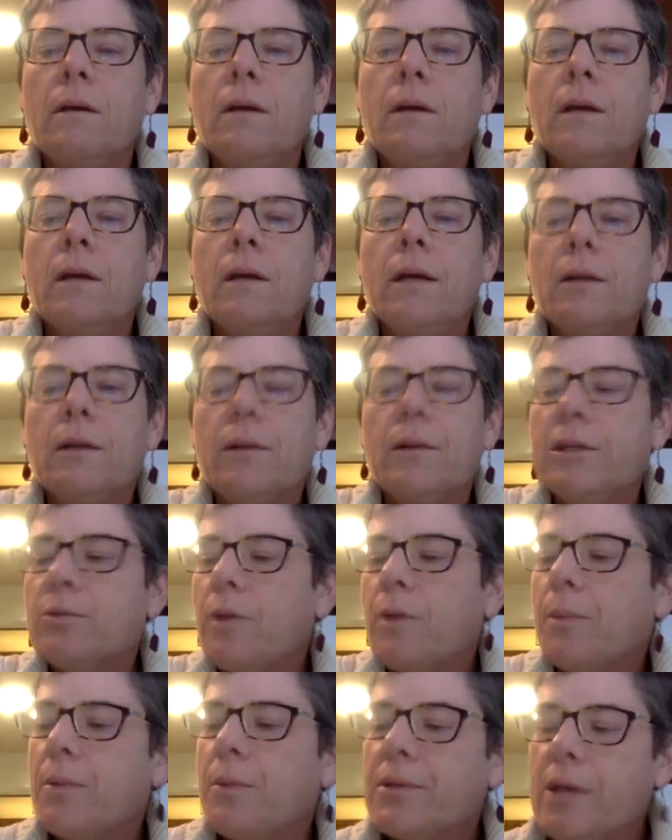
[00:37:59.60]
Hillary's
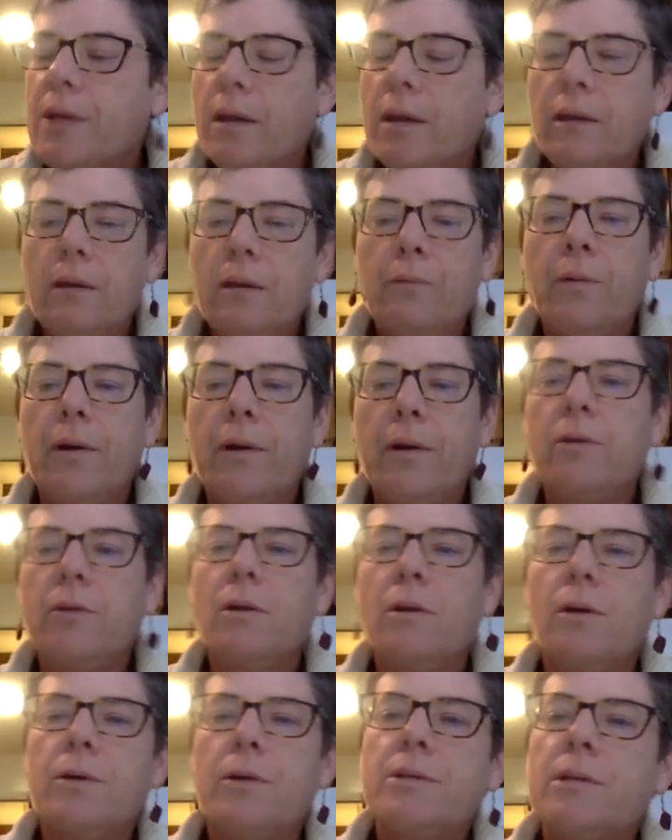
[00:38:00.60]
representative, what are you
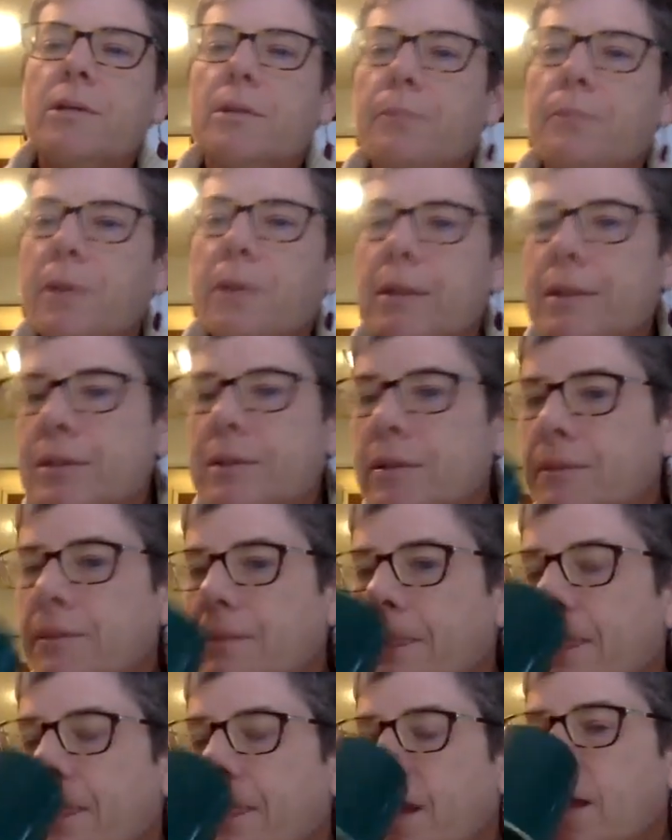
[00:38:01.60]
noticing, please,
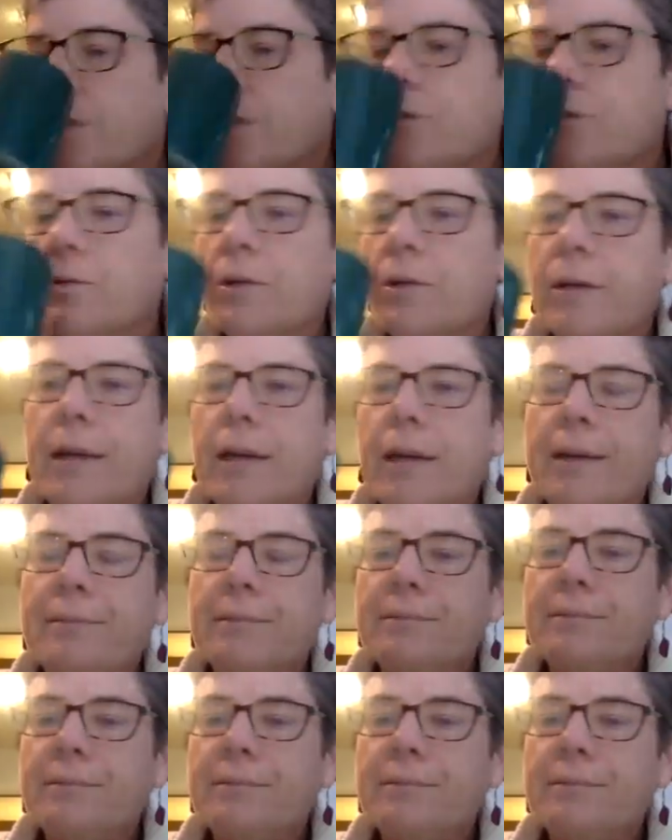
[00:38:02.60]
as you look at